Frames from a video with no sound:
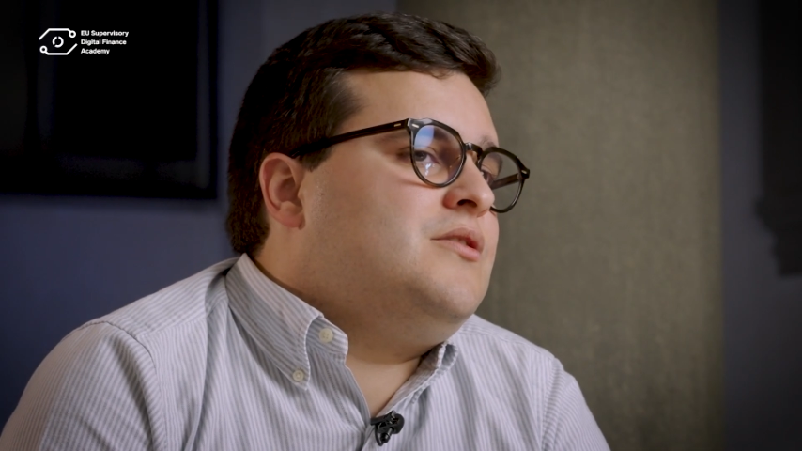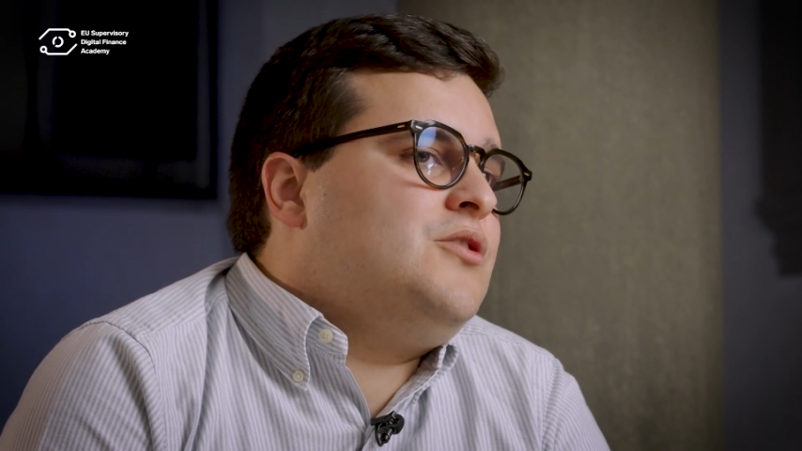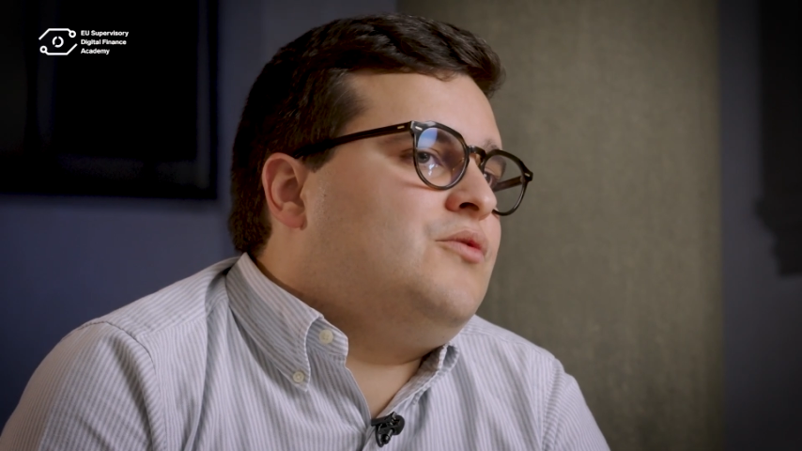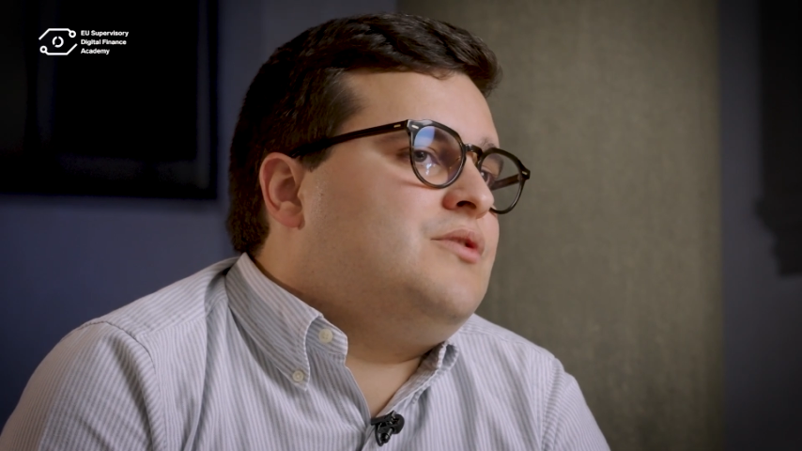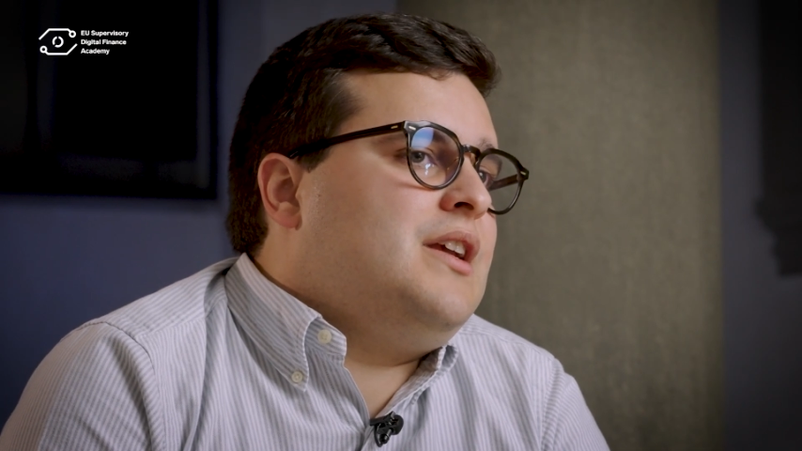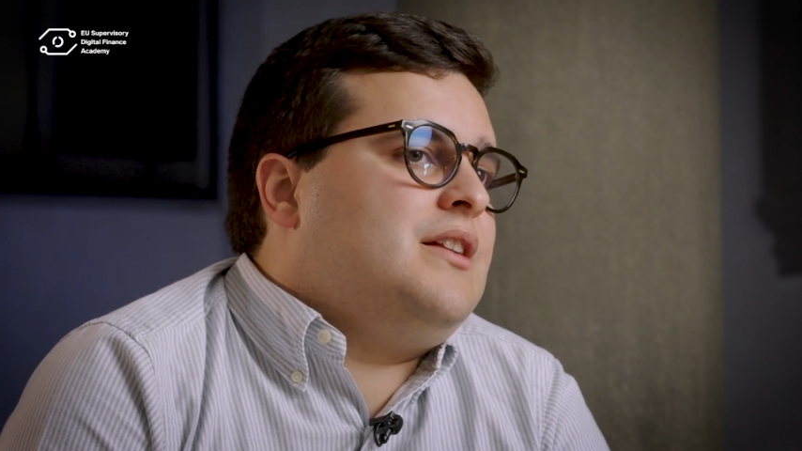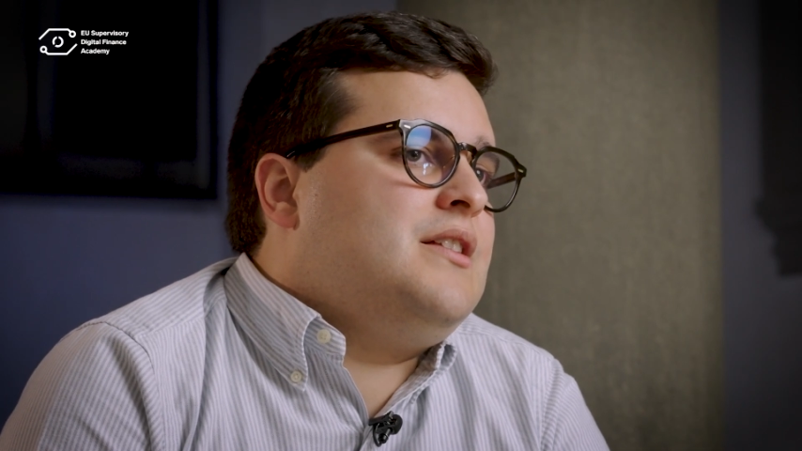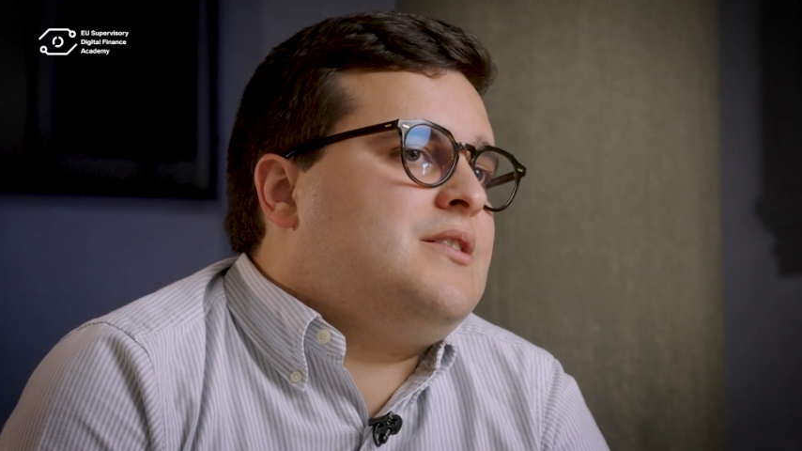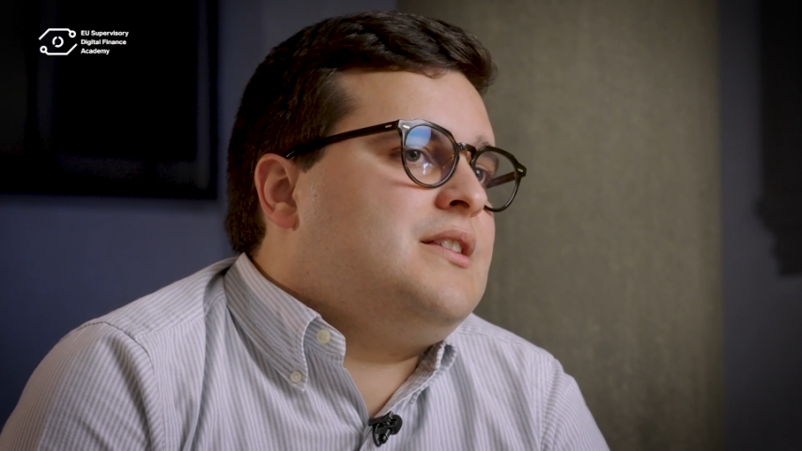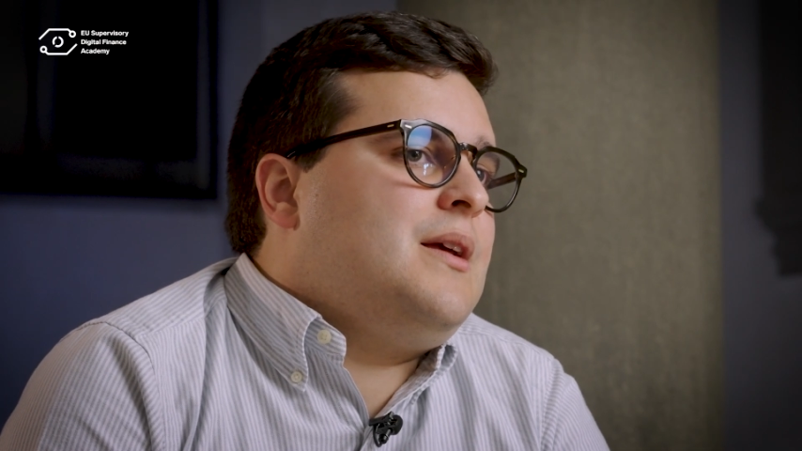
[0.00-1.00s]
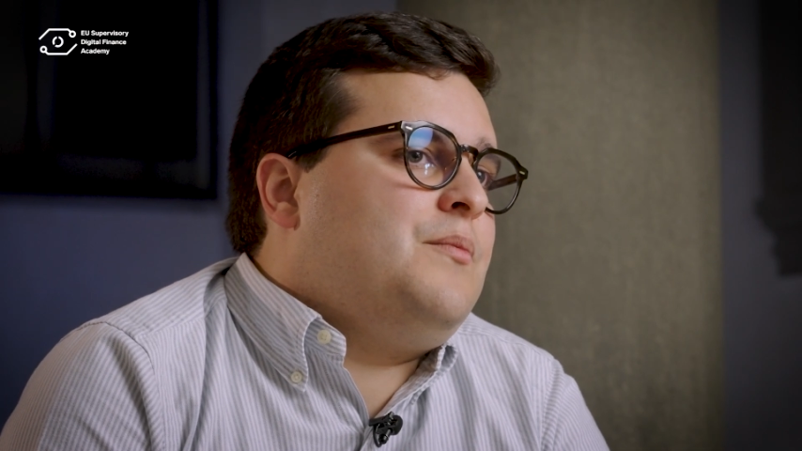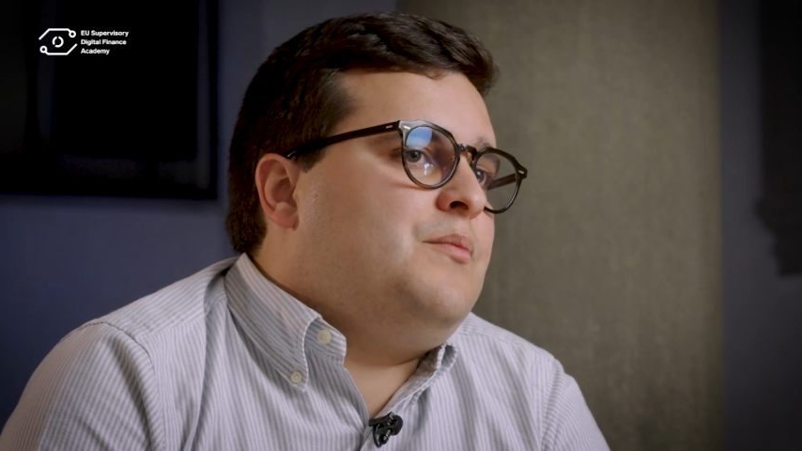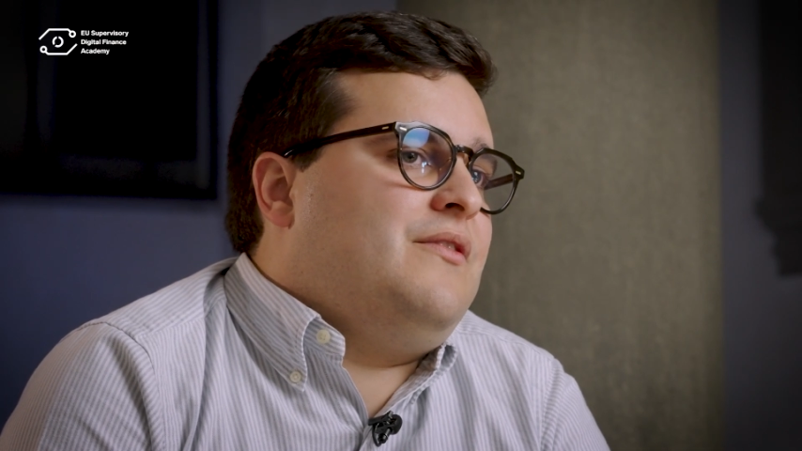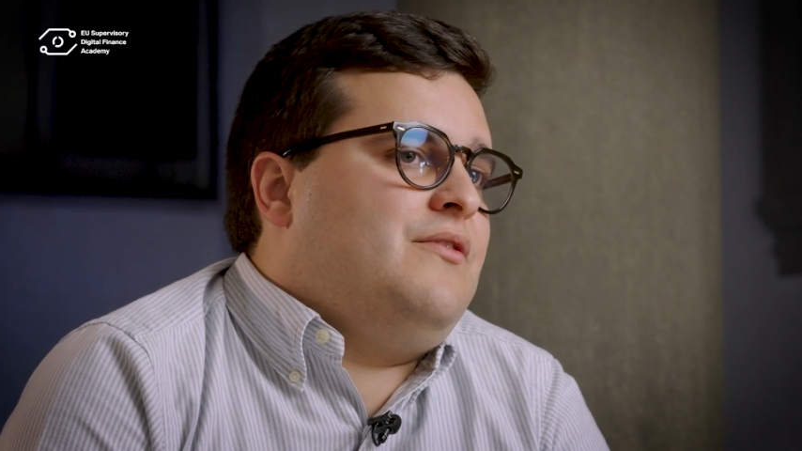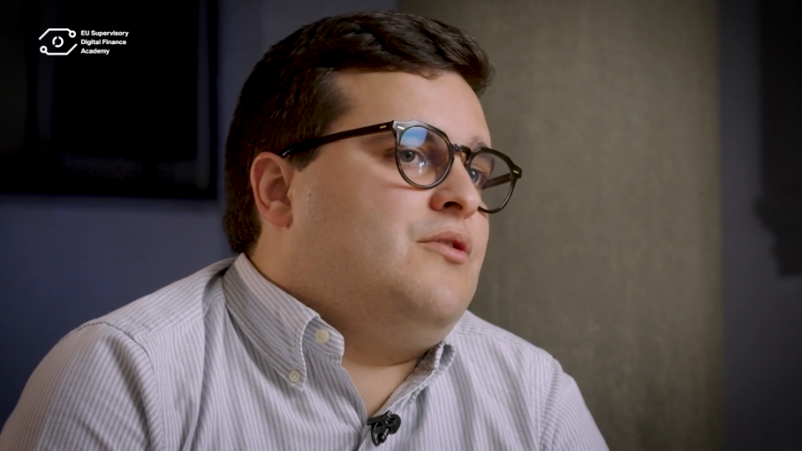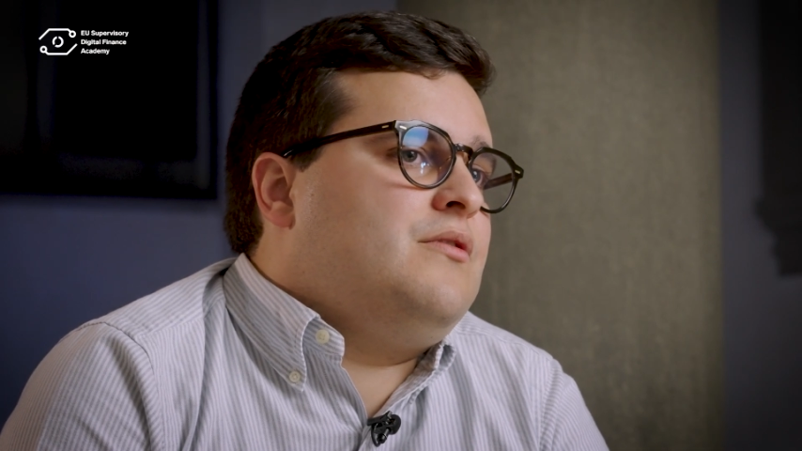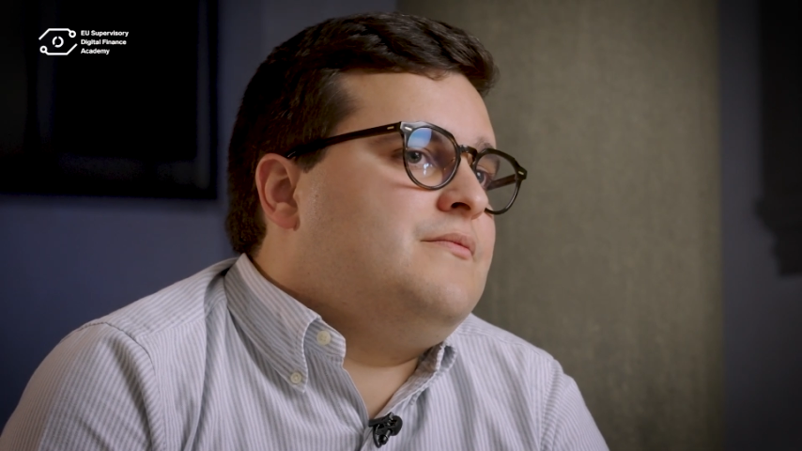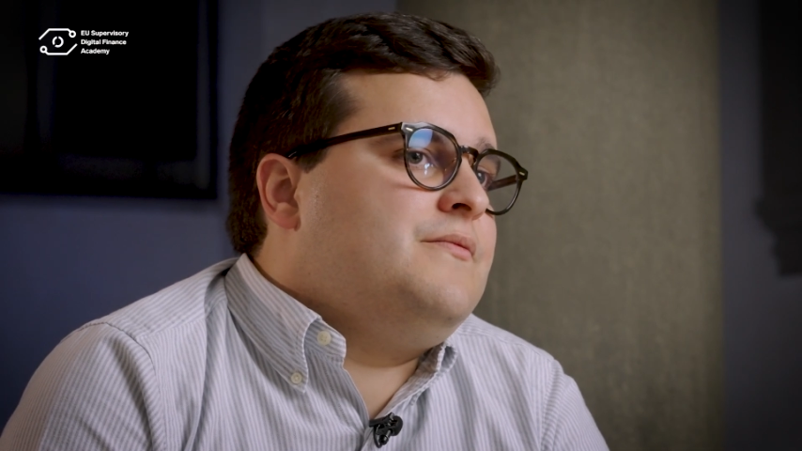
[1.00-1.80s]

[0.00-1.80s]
don't take this step before.